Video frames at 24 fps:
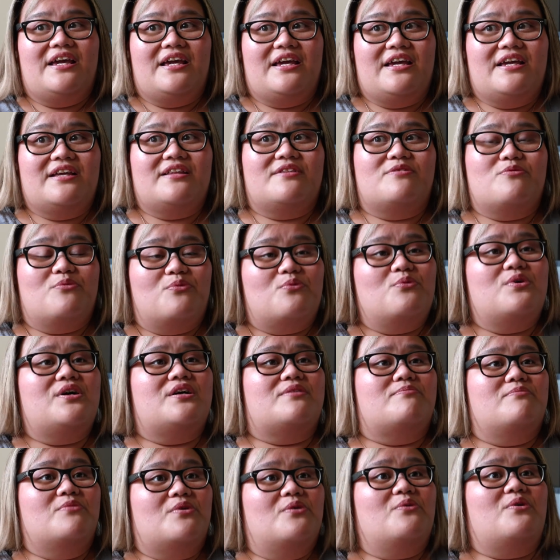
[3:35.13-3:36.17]
in
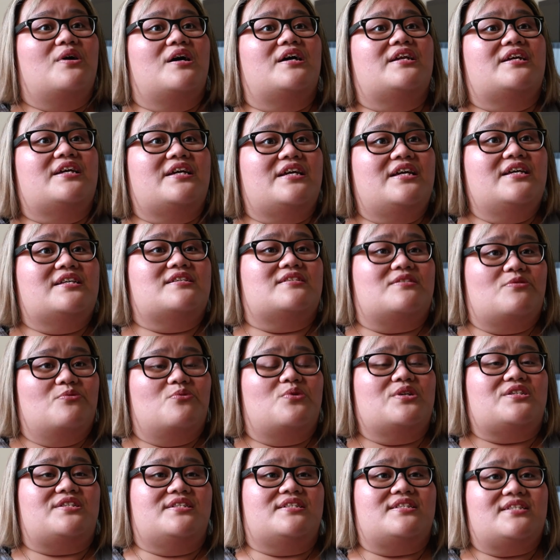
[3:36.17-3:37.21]
what Moana is
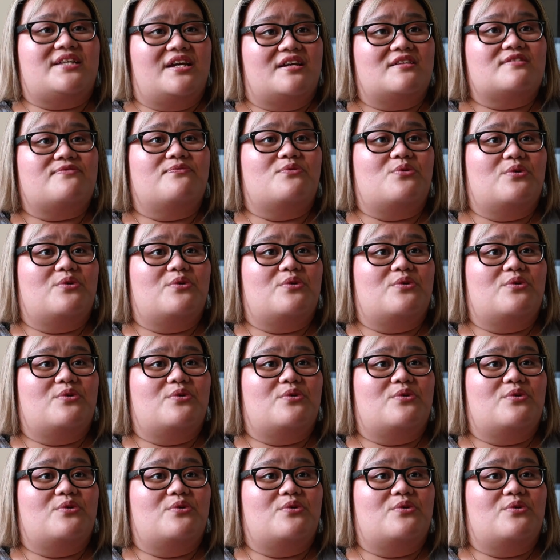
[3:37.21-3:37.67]
and what she stands